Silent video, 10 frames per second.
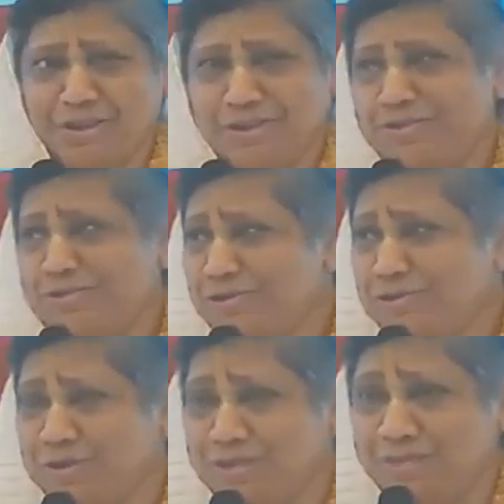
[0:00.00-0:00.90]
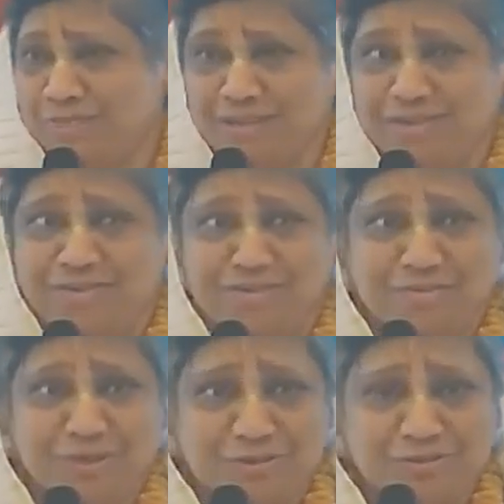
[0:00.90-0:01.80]
don't know, because I'm like,
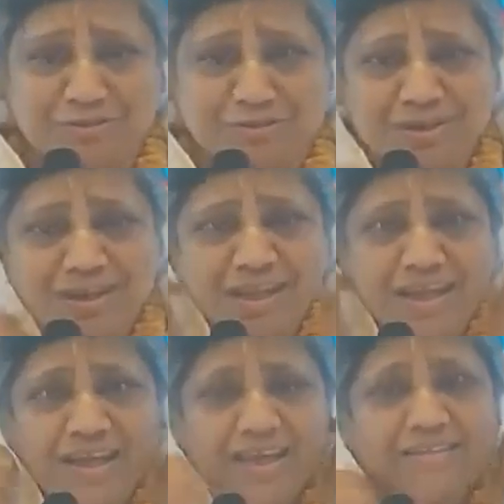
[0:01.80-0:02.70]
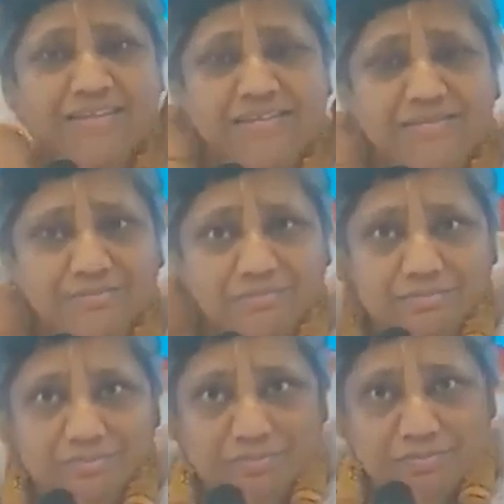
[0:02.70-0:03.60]
I'm new. And then
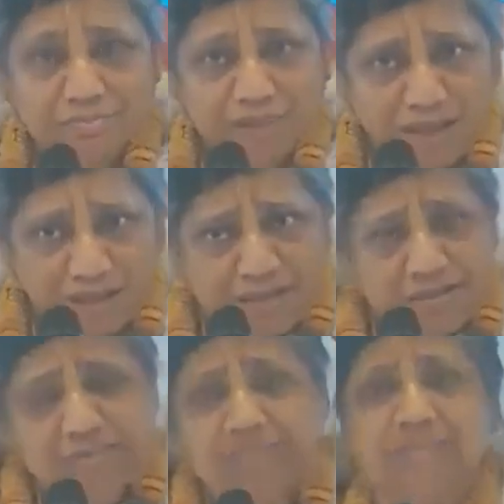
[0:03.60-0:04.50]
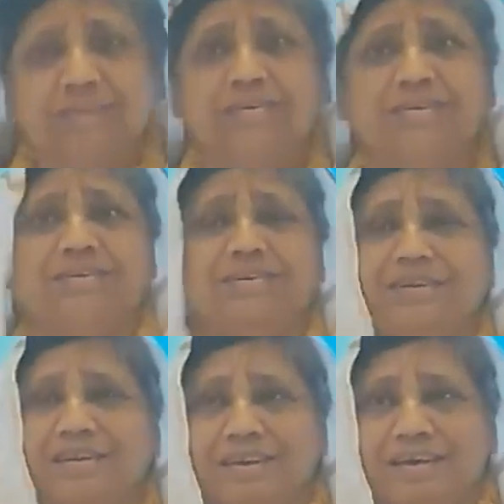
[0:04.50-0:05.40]
and
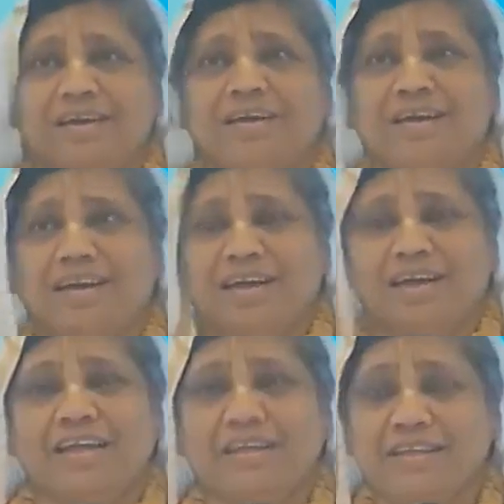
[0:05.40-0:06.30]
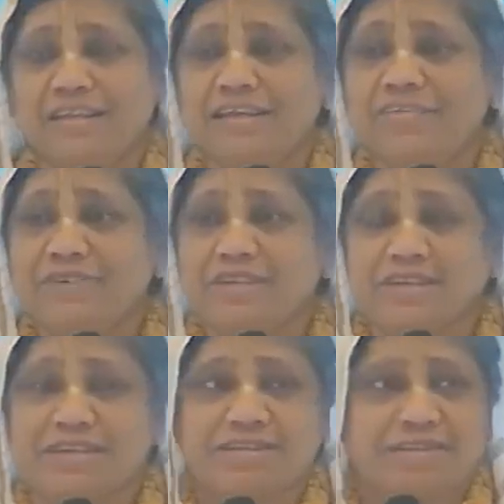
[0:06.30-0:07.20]
he left an
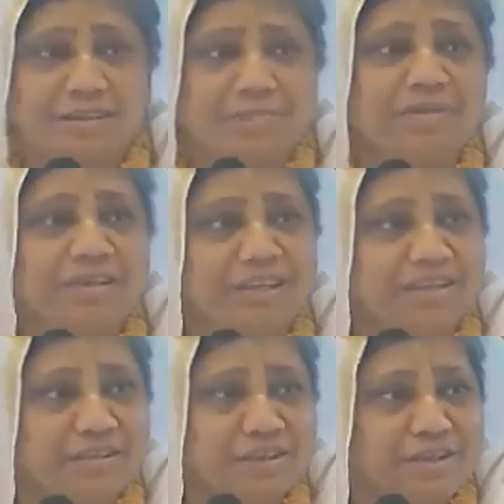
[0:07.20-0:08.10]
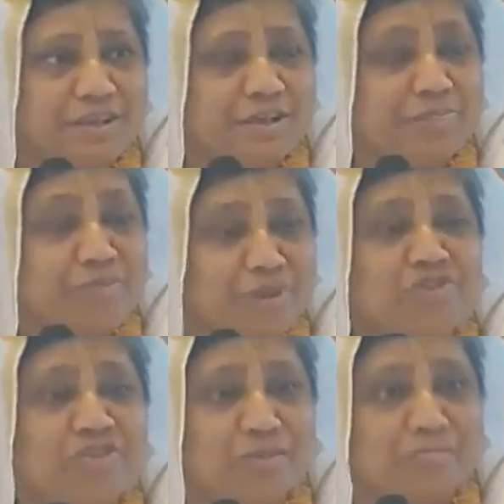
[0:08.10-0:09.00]
indelible
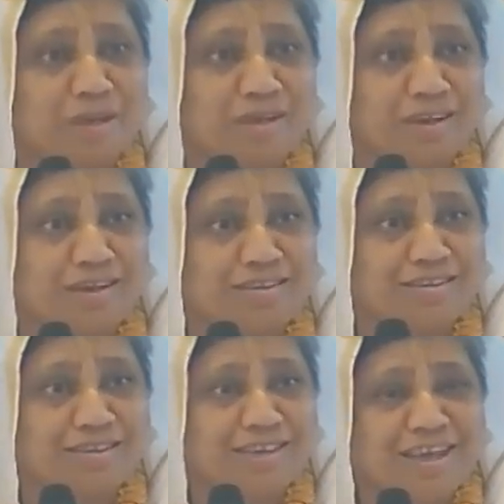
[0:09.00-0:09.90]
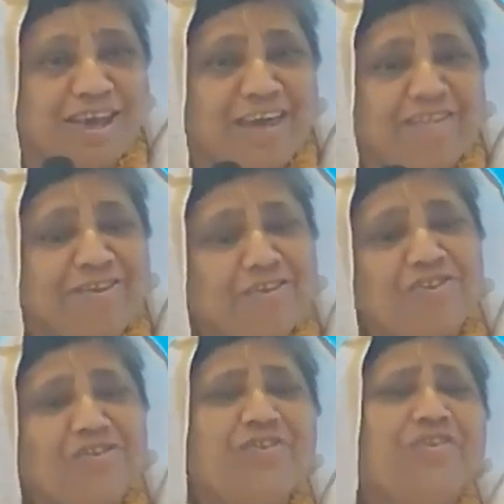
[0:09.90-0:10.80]
impression in my heart. And then
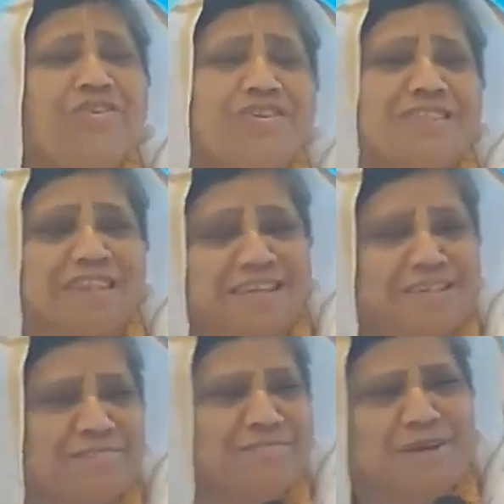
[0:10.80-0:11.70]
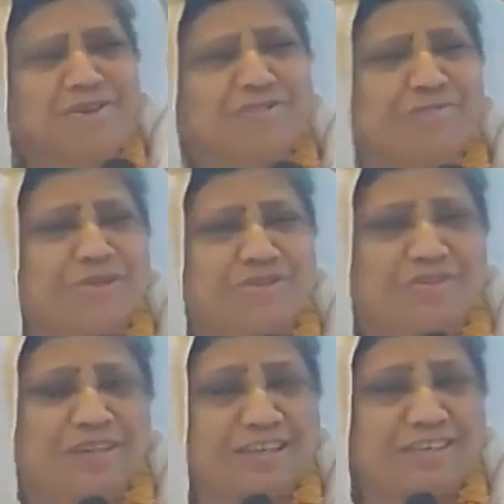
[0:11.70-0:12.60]
years later, much, much
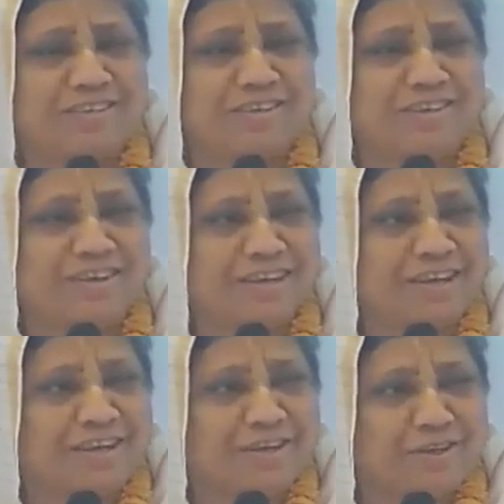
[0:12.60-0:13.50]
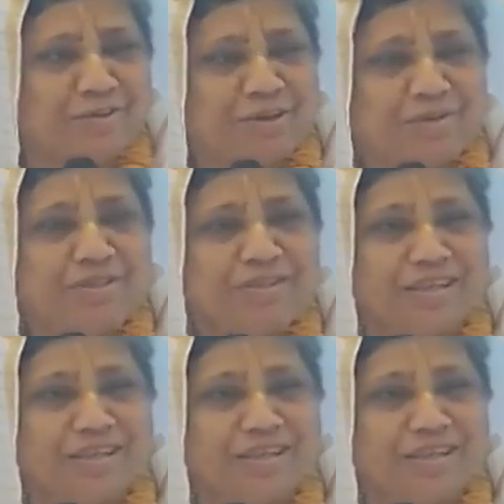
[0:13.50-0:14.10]
later, when I was